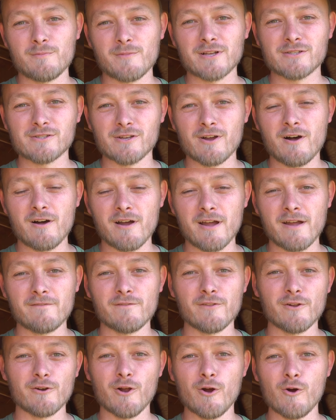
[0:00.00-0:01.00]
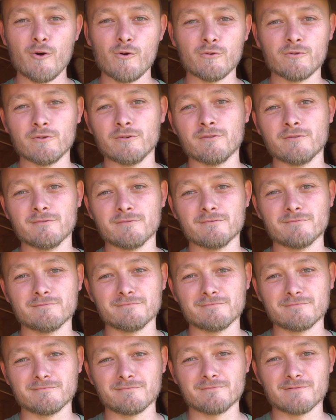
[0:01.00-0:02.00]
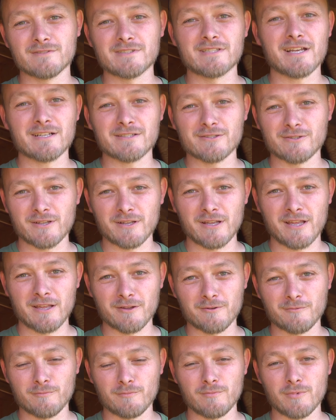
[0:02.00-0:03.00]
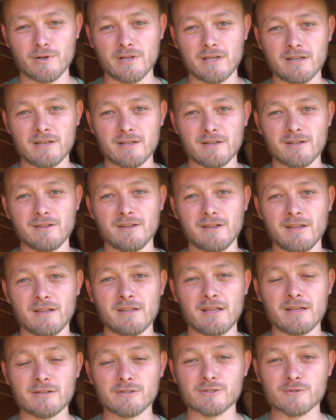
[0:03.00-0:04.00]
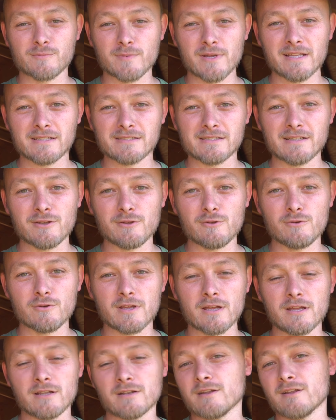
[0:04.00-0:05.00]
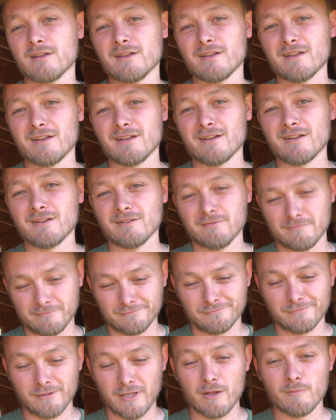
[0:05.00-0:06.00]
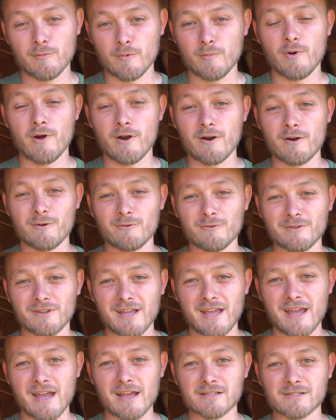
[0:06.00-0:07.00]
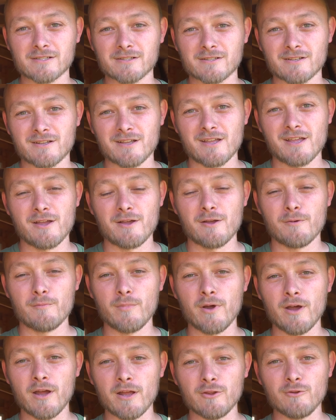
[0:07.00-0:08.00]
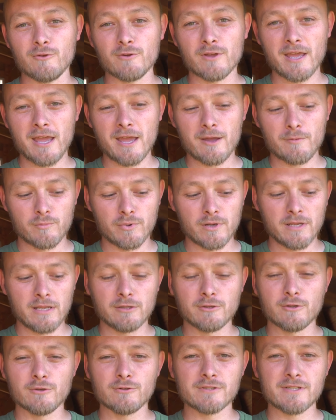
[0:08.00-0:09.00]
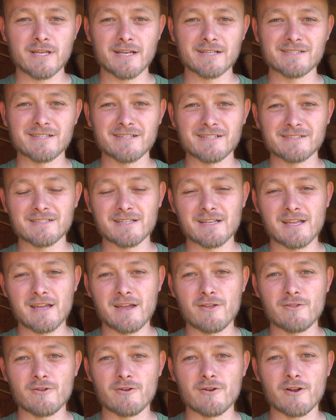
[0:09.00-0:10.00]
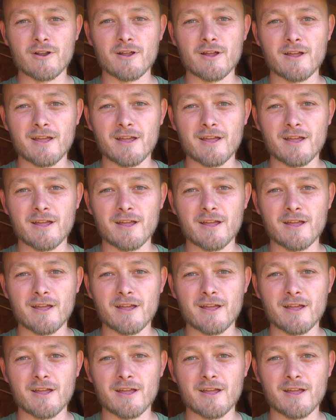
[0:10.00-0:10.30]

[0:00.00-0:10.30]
much all have their own Sex-Link breed, and that just means that you can tell them apart when they hatch. But you can't breed 2 Sex-Links together